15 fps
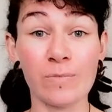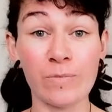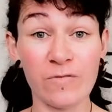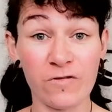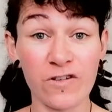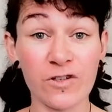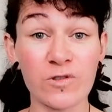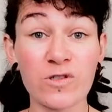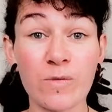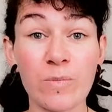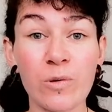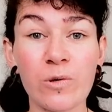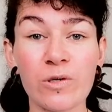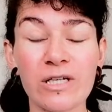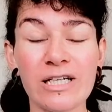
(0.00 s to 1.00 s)
feel
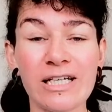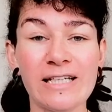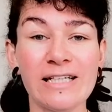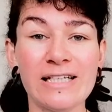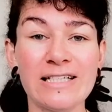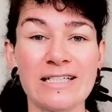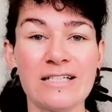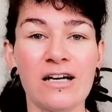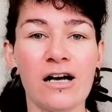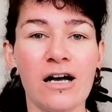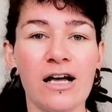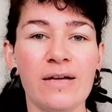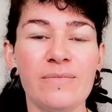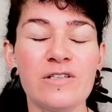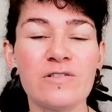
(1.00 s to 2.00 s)
supported in this
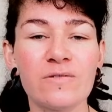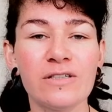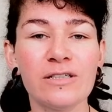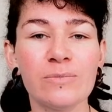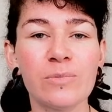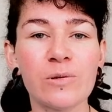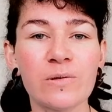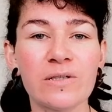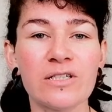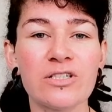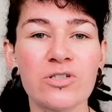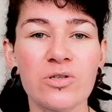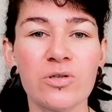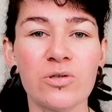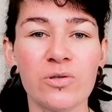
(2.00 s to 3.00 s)
time, it's really important
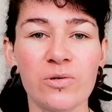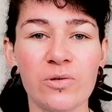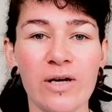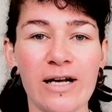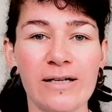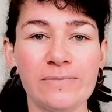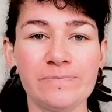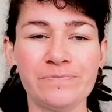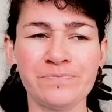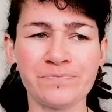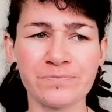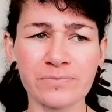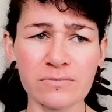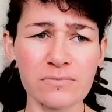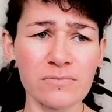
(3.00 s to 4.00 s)
to
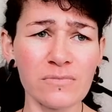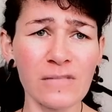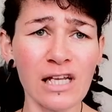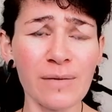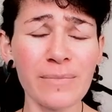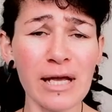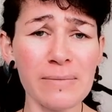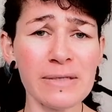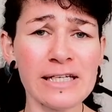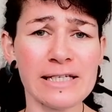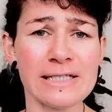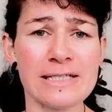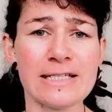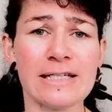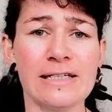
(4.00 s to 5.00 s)
maybe
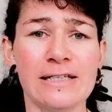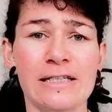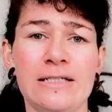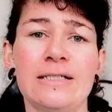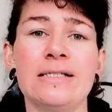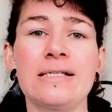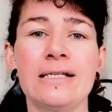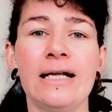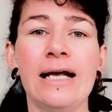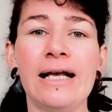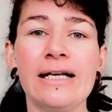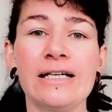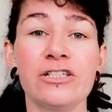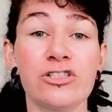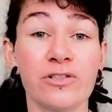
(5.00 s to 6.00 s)
consider things
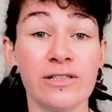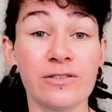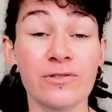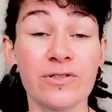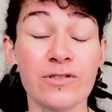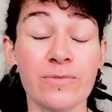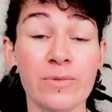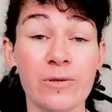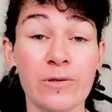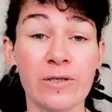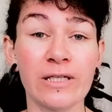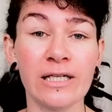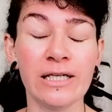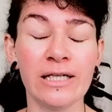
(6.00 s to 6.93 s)
like adrenal support.